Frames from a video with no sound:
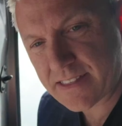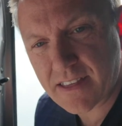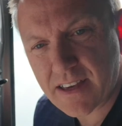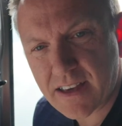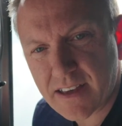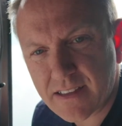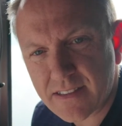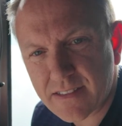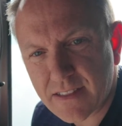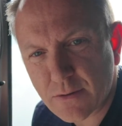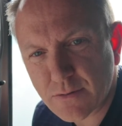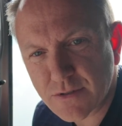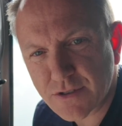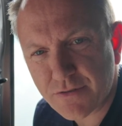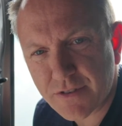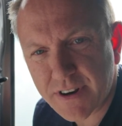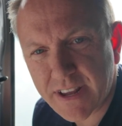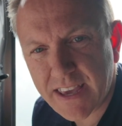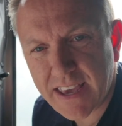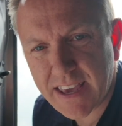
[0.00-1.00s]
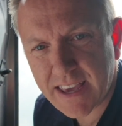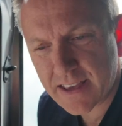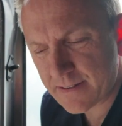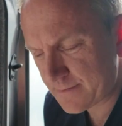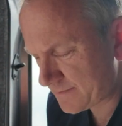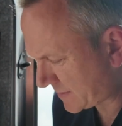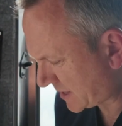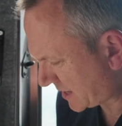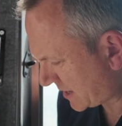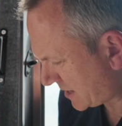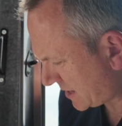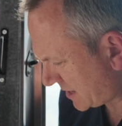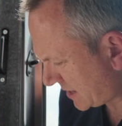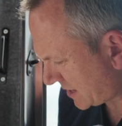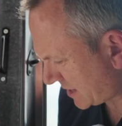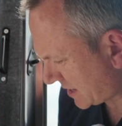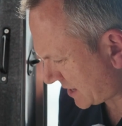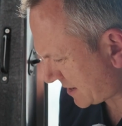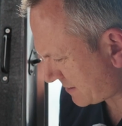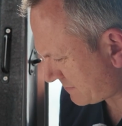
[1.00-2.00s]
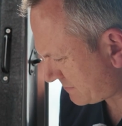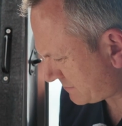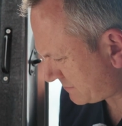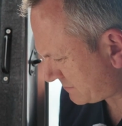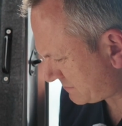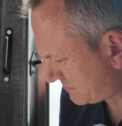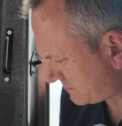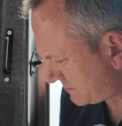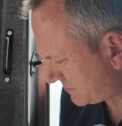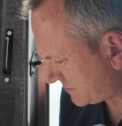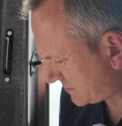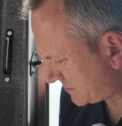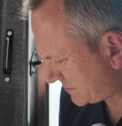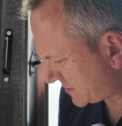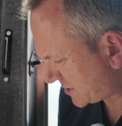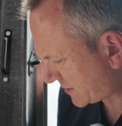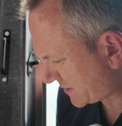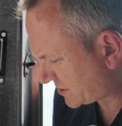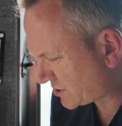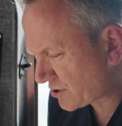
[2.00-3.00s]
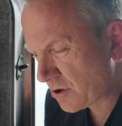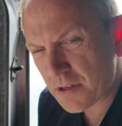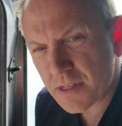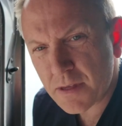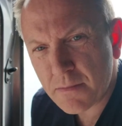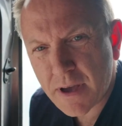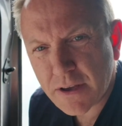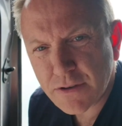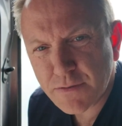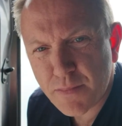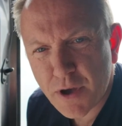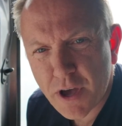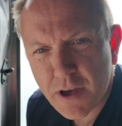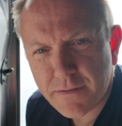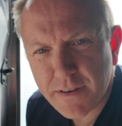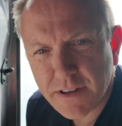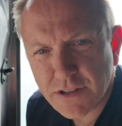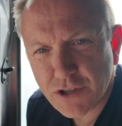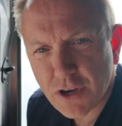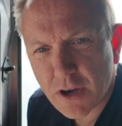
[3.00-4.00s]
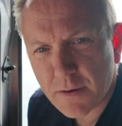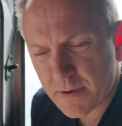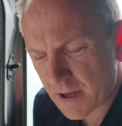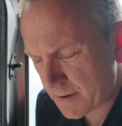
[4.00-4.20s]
that was already here. So it's not the most perfect job.